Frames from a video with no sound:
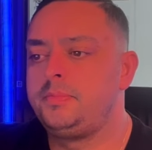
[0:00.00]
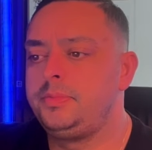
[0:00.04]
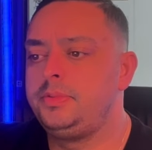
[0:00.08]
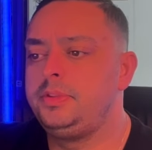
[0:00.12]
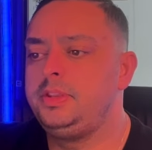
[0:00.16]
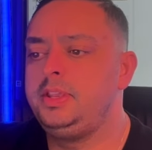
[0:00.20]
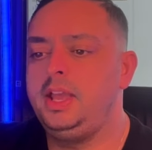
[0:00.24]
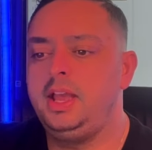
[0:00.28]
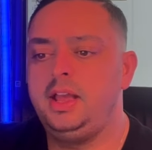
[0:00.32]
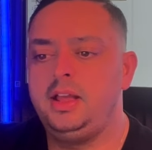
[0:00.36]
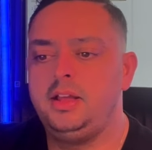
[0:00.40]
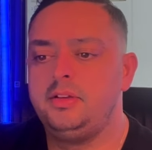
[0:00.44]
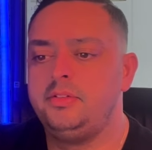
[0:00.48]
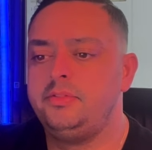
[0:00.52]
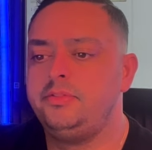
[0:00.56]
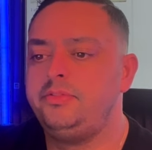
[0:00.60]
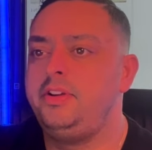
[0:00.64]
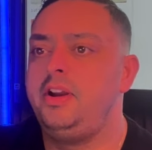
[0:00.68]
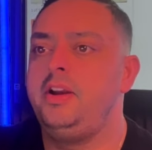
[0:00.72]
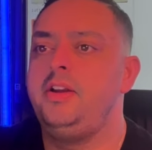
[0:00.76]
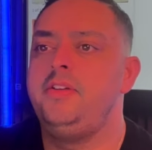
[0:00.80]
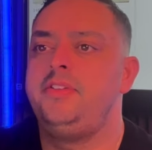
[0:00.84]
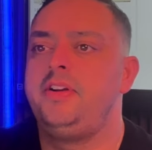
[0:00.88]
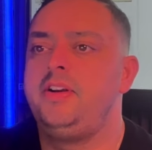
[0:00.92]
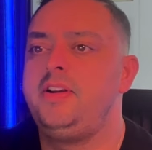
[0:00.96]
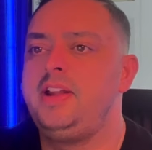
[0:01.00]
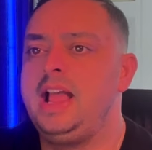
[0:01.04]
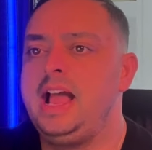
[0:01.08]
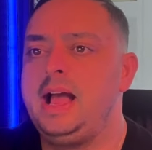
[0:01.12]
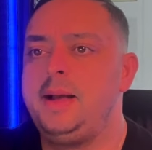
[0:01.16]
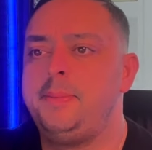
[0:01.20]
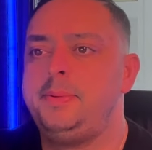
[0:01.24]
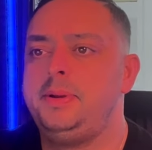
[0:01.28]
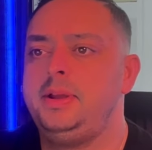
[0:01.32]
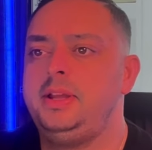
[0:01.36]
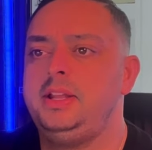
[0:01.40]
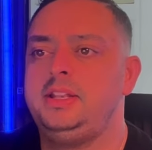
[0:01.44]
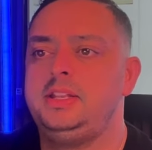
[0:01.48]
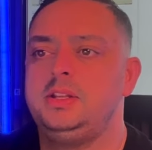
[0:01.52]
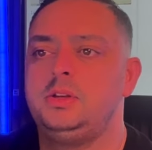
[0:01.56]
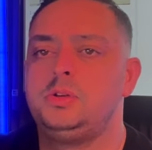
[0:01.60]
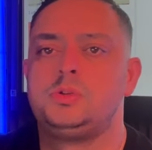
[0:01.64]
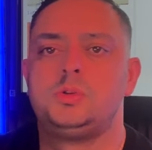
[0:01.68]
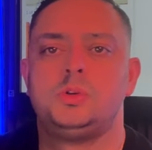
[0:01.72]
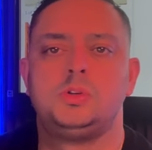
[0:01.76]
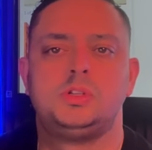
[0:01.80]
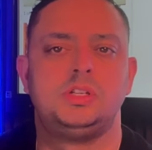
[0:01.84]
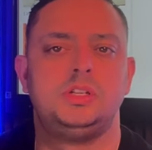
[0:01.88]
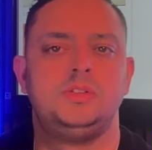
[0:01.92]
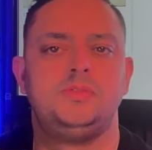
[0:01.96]
Yeah. Very, very happy. Deal
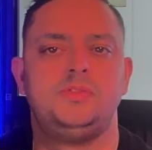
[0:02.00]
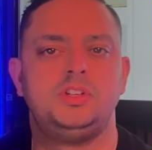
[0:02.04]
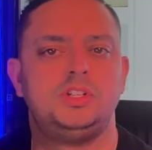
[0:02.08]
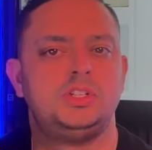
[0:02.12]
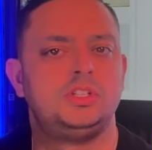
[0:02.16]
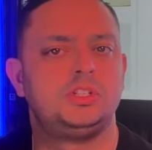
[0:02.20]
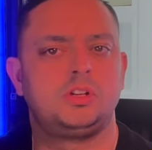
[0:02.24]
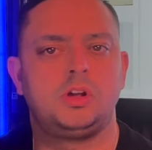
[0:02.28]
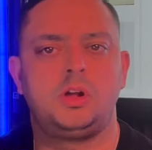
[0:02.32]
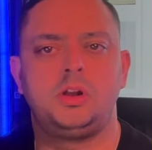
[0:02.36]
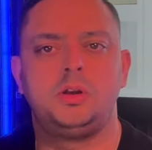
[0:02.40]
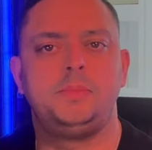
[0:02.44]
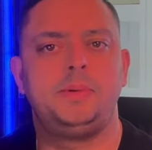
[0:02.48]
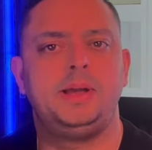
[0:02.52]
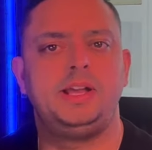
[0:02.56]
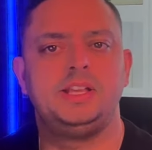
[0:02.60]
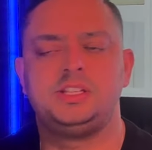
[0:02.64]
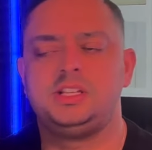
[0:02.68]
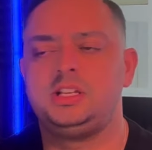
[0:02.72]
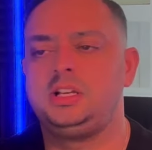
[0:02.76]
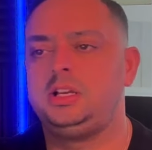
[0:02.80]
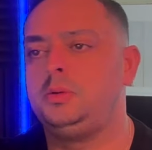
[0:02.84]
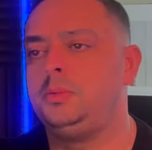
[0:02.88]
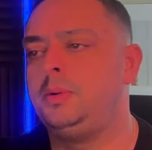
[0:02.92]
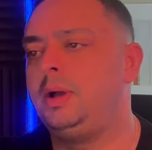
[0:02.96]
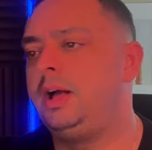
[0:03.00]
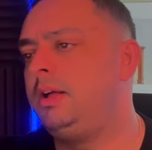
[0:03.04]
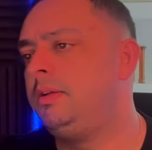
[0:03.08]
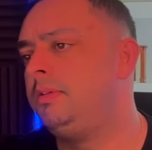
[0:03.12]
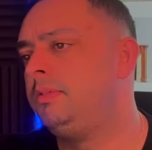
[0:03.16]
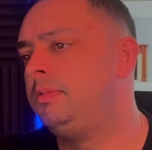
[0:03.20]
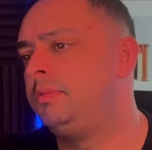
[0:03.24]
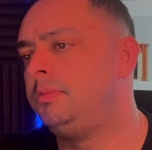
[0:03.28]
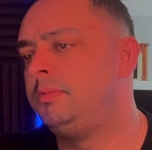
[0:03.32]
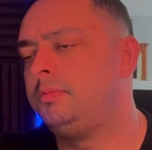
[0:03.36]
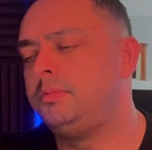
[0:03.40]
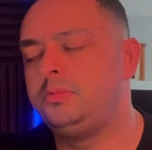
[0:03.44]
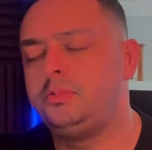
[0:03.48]
sourcing division's gone amazingly well.